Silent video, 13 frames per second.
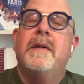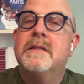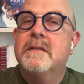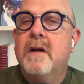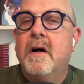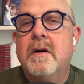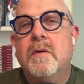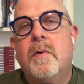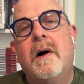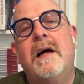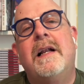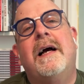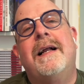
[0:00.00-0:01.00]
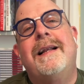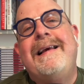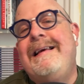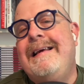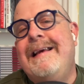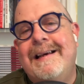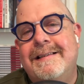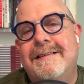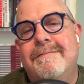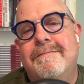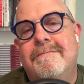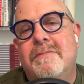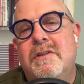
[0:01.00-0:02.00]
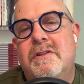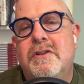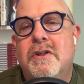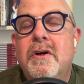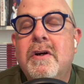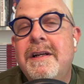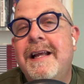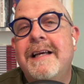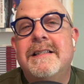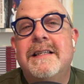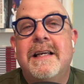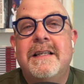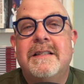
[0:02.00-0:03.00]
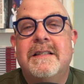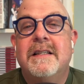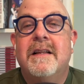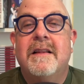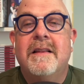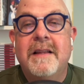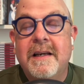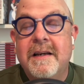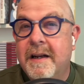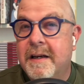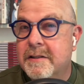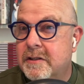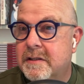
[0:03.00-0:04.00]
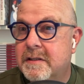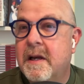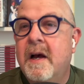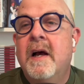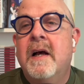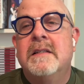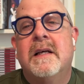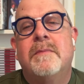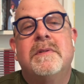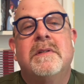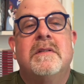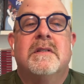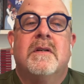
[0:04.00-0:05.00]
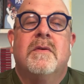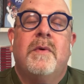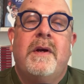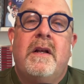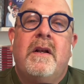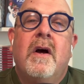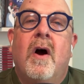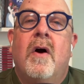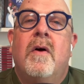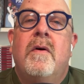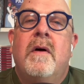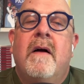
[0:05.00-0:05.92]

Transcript: it's not quite honey yet. To turn nectar into the thick, luscious substance that we know,